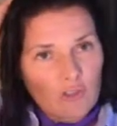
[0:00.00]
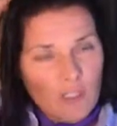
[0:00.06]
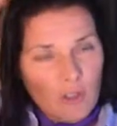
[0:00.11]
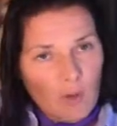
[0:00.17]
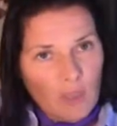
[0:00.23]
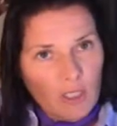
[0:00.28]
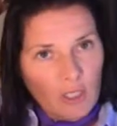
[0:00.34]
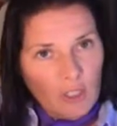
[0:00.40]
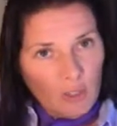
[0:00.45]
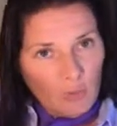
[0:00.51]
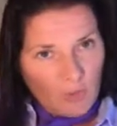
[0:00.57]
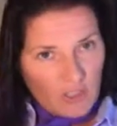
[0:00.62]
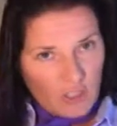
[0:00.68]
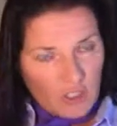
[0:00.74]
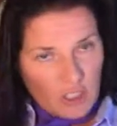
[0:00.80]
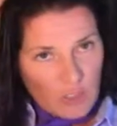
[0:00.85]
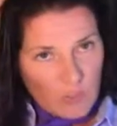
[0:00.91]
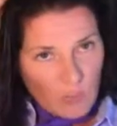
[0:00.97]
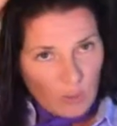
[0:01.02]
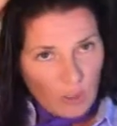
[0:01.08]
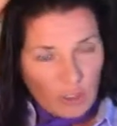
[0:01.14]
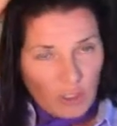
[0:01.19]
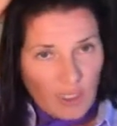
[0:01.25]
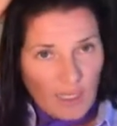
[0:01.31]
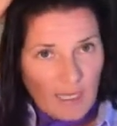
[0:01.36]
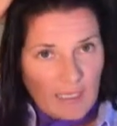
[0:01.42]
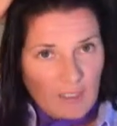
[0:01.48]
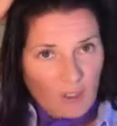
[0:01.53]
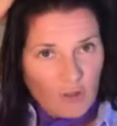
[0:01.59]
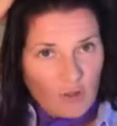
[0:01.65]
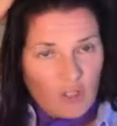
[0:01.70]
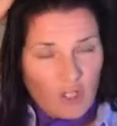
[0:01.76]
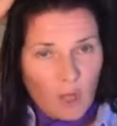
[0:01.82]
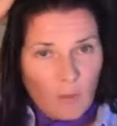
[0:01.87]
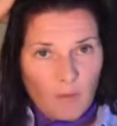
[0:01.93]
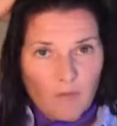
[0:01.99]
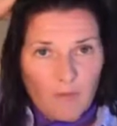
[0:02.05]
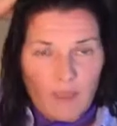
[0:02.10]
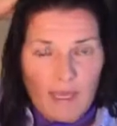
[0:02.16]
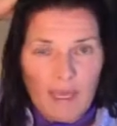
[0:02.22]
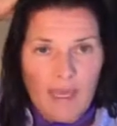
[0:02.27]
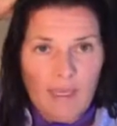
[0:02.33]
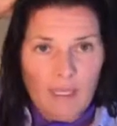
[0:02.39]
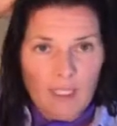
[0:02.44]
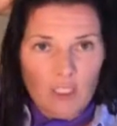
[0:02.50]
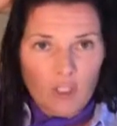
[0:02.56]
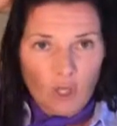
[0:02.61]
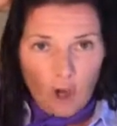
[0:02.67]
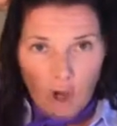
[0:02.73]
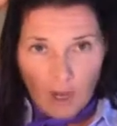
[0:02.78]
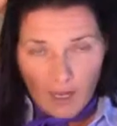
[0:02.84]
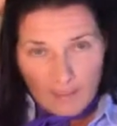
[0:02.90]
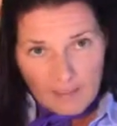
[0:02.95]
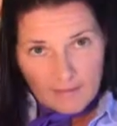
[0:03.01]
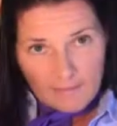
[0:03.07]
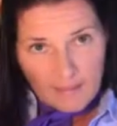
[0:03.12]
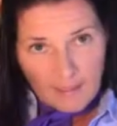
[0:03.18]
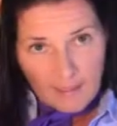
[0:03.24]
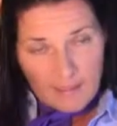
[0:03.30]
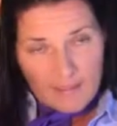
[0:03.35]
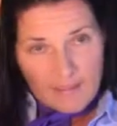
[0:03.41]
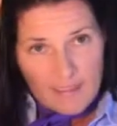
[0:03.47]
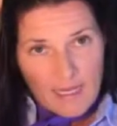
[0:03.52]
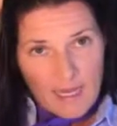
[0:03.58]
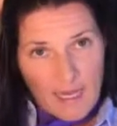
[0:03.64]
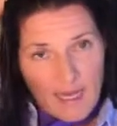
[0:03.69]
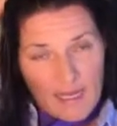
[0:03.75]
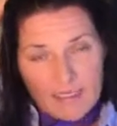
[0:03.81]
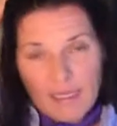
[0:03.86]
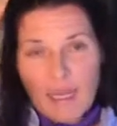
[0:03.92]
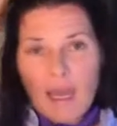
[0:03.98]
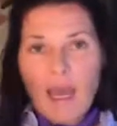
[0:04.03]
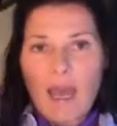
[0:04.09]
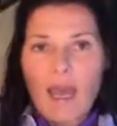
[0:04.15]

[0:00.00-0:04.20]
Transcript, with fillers: So I don't know whether she's putting her hand on the top of the head and guiding the head down